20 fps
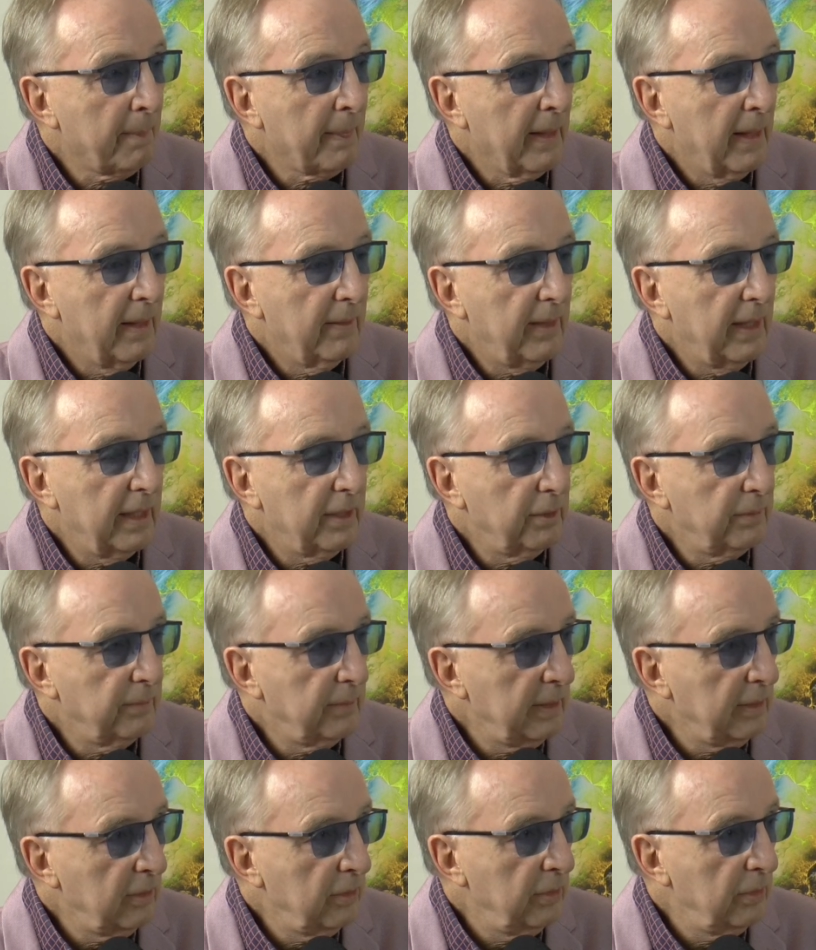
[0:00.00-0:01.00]
that
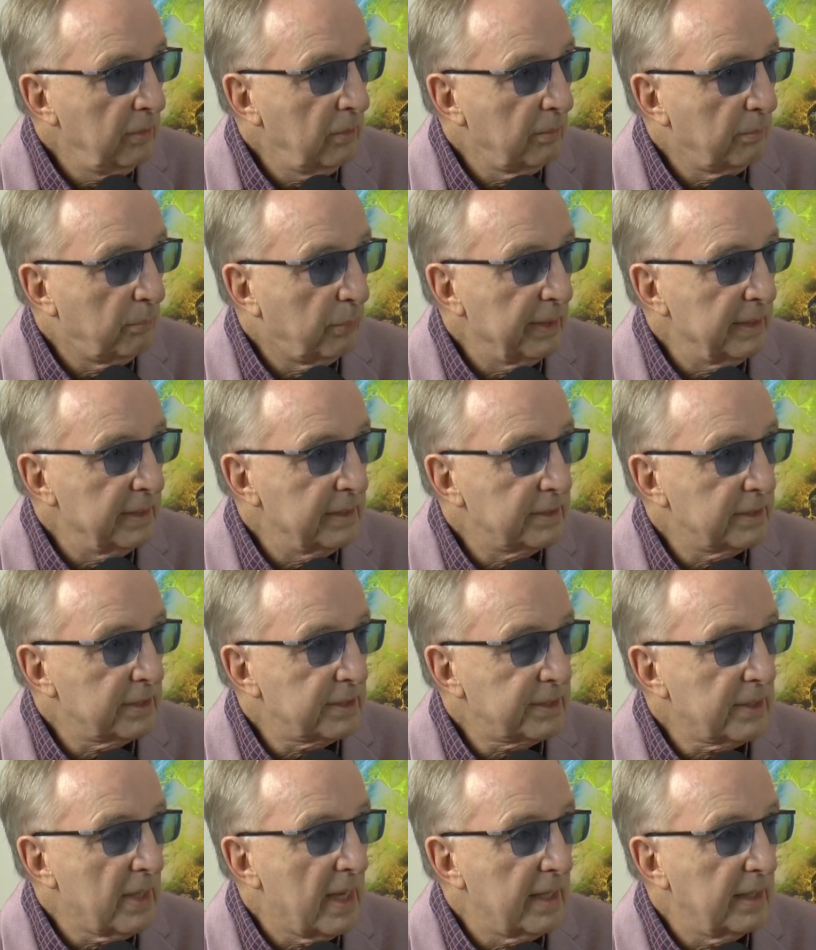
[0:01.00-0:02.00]
her and Britain
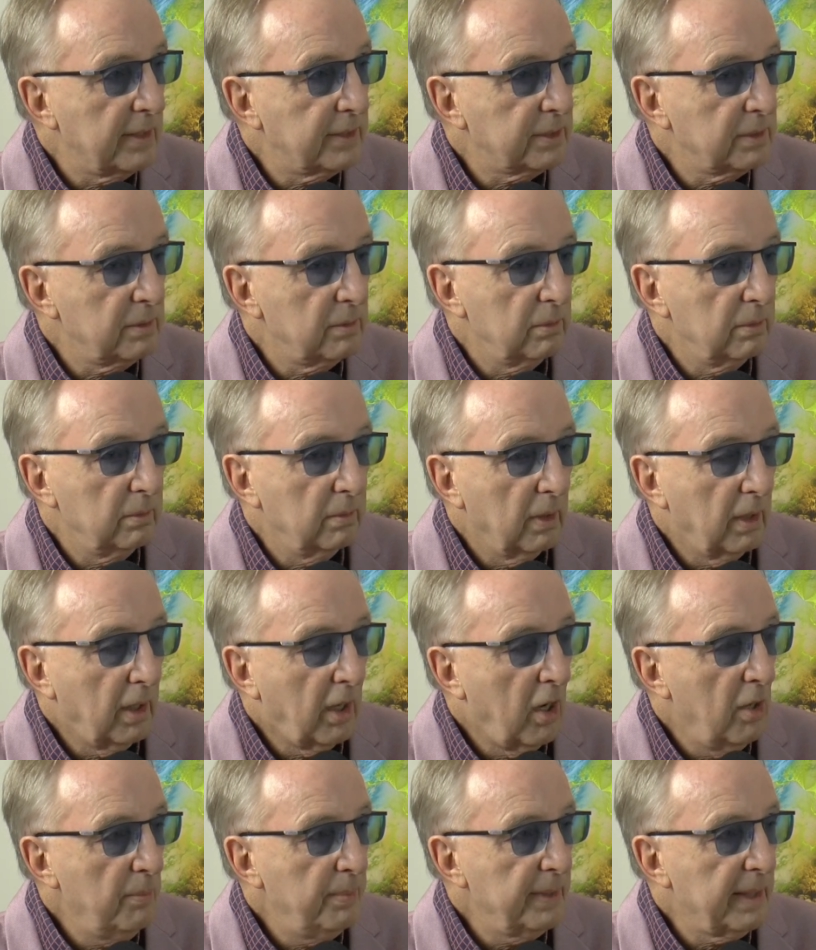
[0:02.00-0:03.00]
decided to
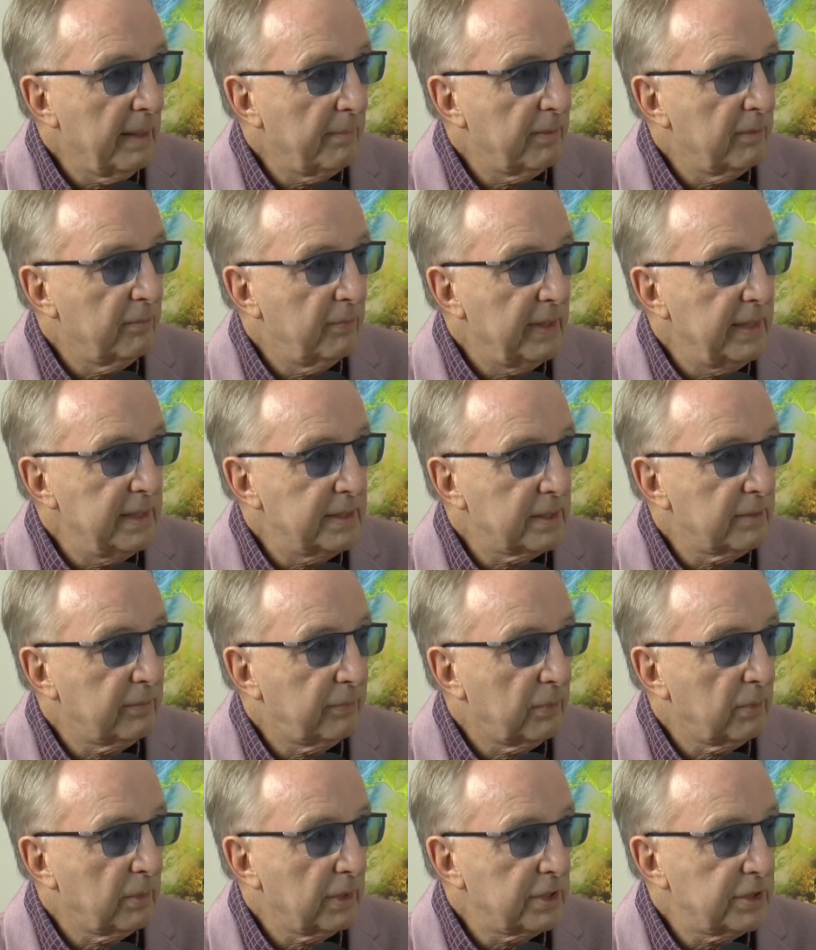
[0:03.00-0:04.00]
open up the visa
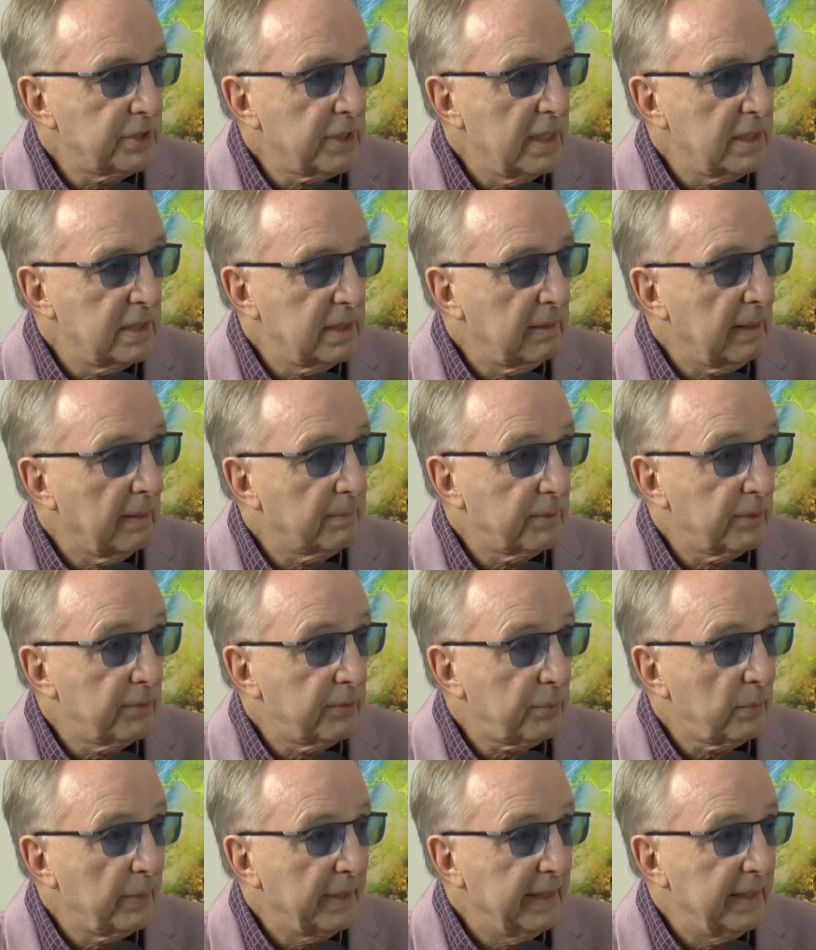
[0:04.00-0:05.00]
for exchanging up to
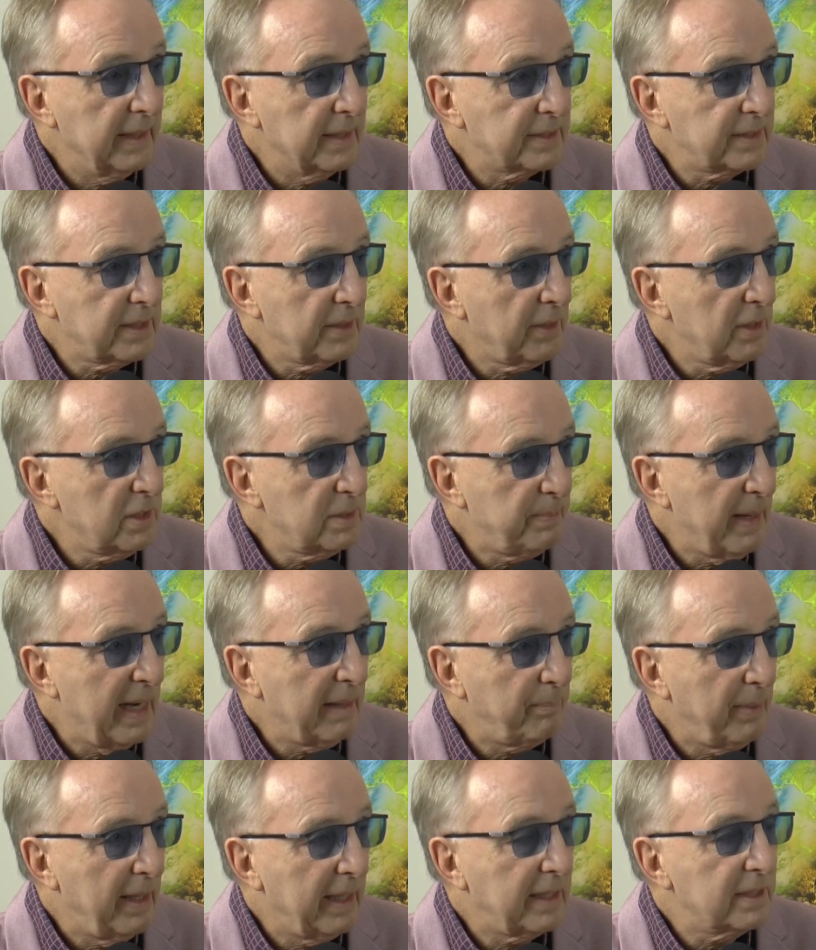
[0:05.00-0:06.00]
3 years. So those
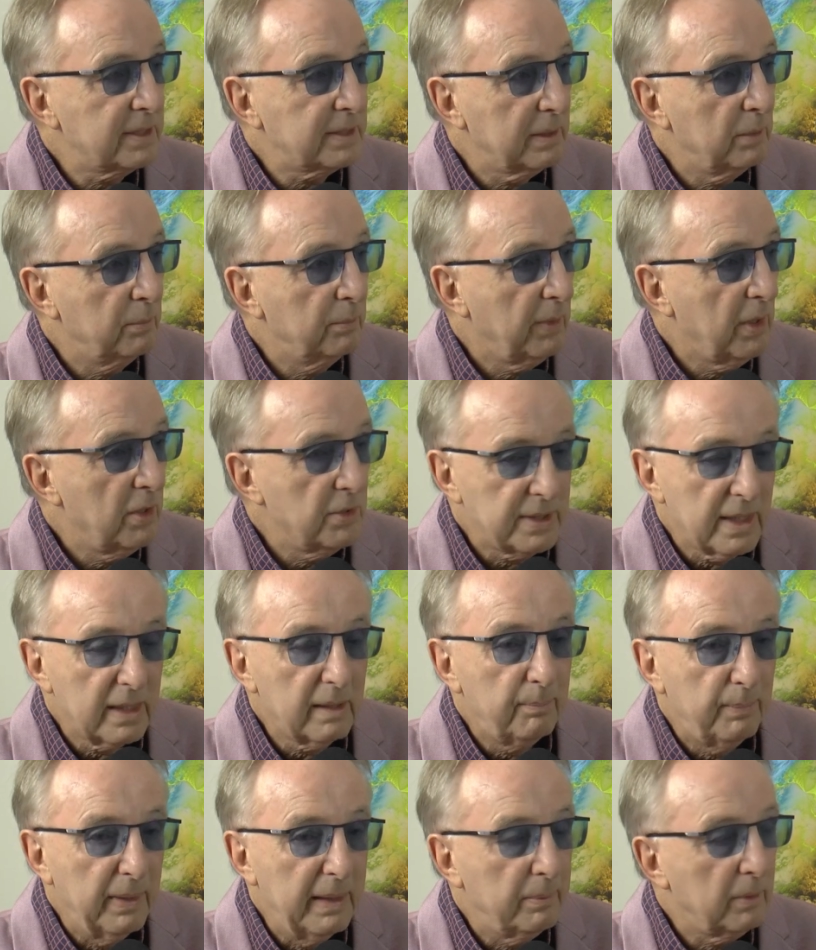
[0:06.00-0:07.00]
backpackers and those other
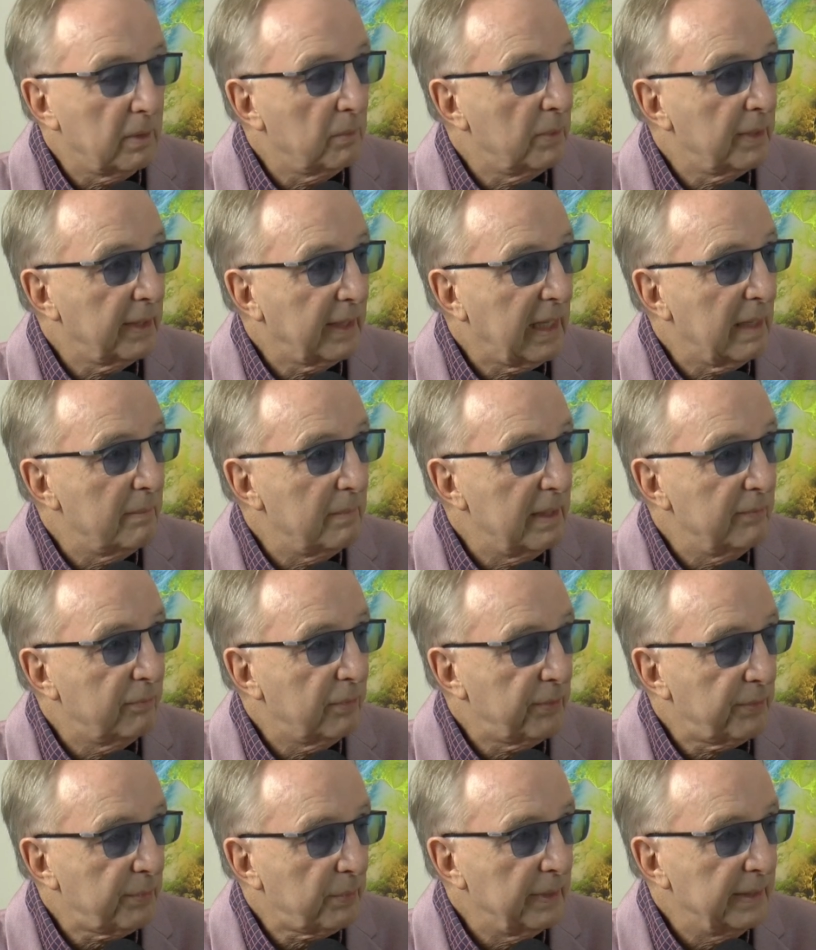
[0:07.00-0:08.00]
people that want to come here for
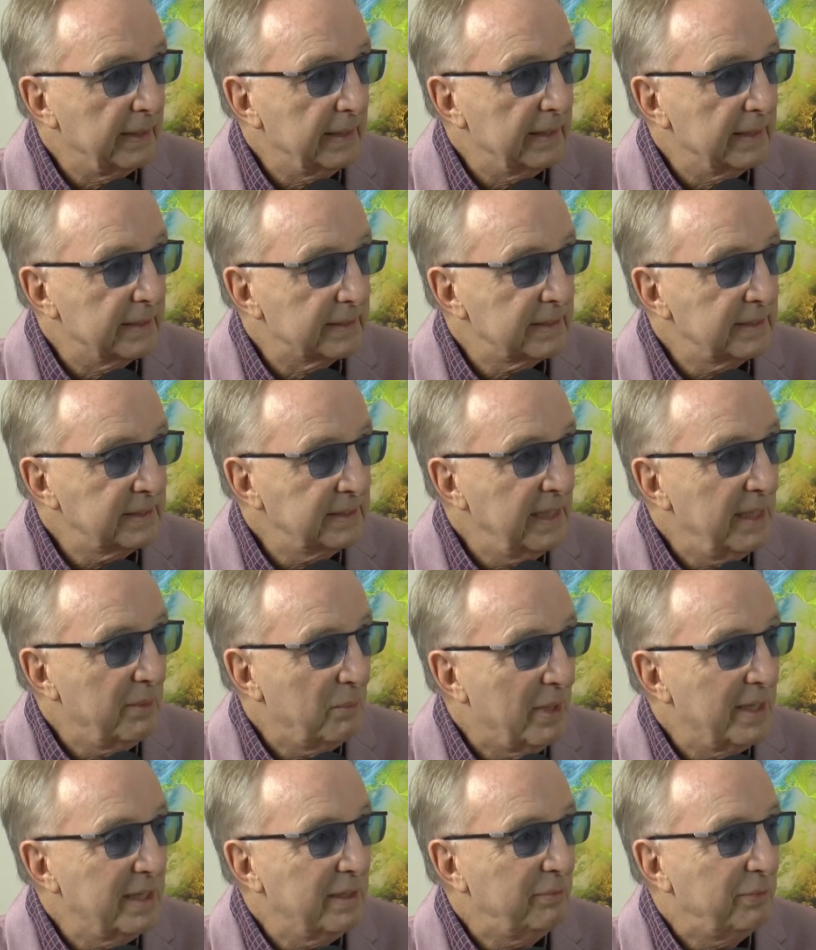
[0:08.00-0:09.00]
3 years, isn't that
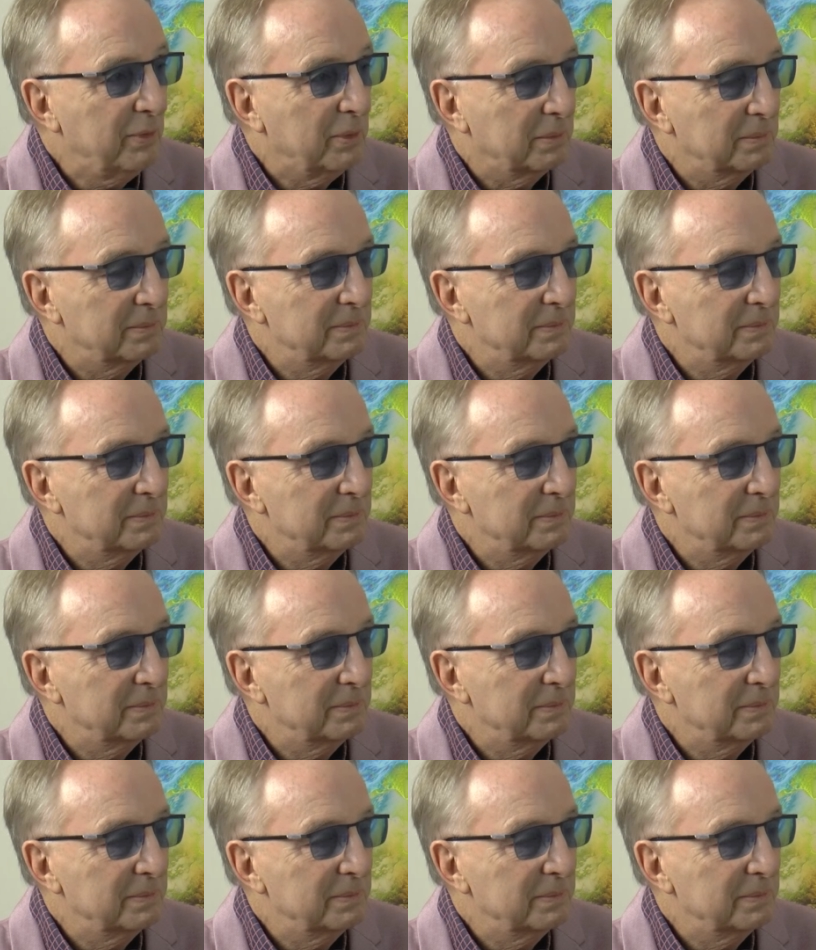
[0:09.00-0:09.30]
wonderful?